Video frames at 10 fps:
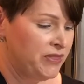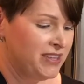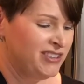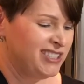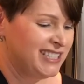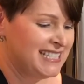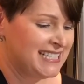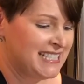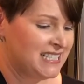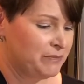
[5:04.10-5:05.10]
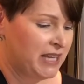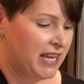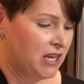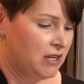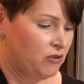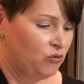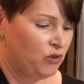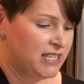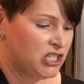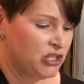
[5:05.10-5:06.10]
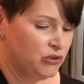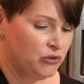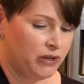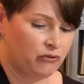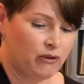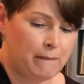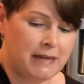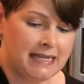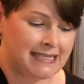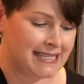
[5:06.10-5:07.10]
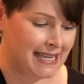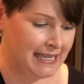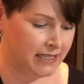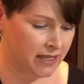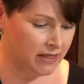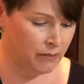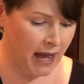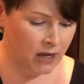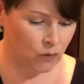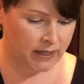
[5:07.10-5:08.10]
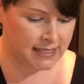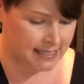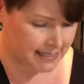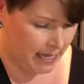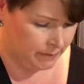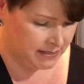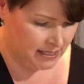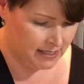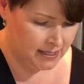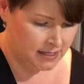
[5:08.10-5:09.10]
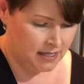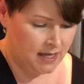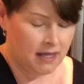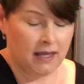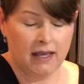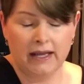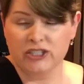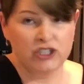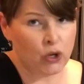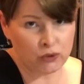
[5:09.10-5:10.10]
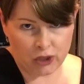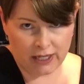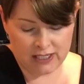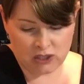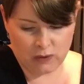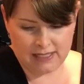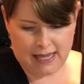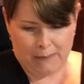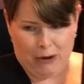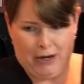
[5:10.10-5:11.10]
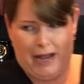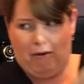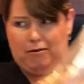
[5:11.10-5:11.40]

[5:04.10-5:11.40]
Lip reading: thing, you're gonna see some like residue and remnants in the bag once it's empty. Don't try and squeeze that part out.